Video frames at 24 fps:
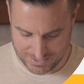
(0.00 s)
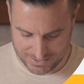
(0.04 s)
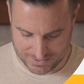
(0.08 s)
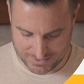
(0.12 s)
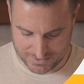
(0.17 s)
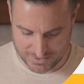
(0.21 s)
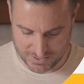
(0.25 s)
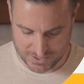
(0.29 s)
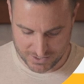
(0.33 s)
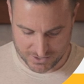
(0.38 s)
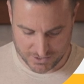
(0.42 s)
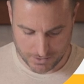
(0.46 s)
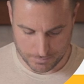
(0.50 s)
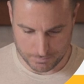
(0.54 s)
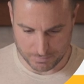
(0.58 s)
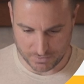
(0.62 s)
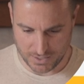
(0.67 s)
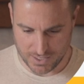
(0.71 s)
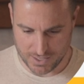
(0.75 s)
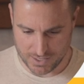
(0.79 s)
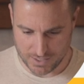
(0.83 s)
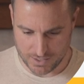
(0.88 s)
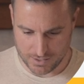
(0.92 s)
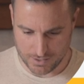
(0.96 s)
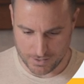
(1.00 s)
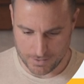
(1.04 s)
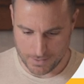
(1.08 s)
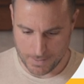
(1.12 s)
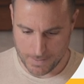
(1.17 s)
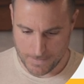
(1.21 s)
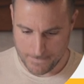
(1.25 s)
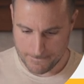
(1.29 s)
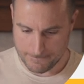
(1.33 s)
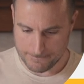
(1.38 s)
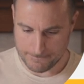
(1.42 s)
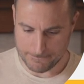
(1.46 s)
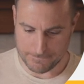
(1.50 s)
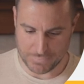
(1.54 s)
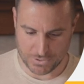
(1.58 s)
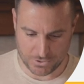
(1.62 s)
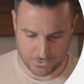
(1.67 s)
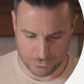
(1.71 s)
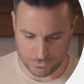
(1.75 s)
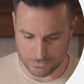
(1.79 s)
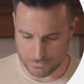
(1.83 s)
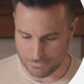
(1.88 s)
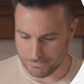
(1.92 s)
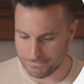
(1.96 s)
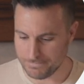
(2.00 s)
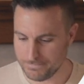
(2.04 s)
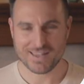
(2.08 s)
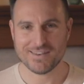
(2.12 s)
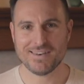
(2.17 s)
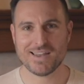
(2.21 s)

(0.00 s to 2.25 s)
is this blood? Boom.